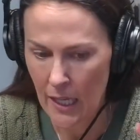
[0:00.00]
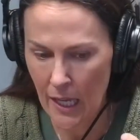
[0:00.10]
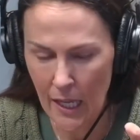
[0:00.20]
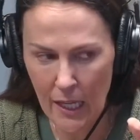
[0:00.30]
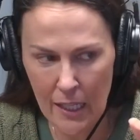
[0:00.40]

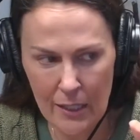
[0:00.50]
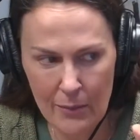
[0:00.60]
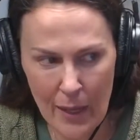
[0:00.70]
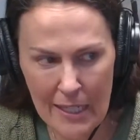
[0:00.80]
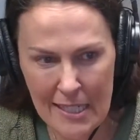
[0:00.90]
And
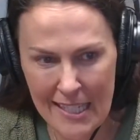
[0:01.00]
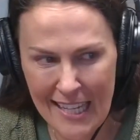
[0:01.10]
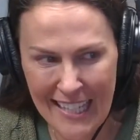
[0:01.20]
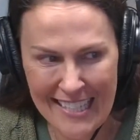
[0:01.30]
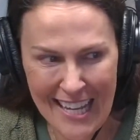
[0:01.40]
Mandy
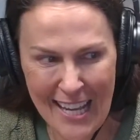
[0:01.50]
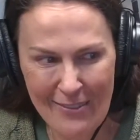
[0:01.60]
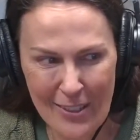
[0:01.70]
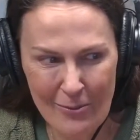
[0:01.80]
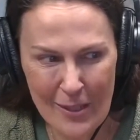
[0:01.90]
and
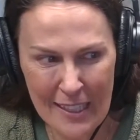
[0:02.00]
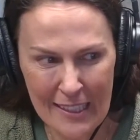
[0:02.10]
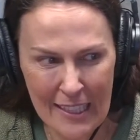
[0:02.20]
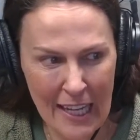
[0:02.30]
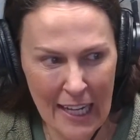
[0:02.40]
David
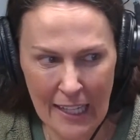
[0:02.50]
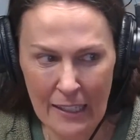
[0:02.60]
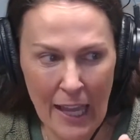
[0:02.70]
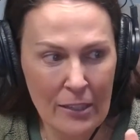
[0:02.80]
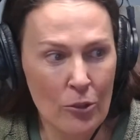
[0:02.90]
Weekley, and I
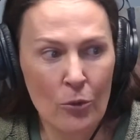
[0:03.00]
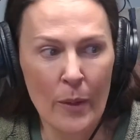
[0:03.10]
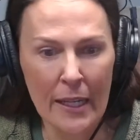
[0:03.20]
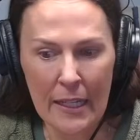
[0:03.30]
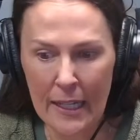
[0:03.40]
had told
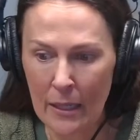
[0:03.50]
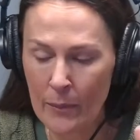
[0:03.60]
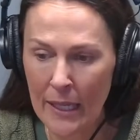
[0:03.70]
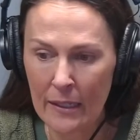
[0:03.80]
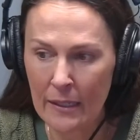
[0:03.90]
my client, I'm like,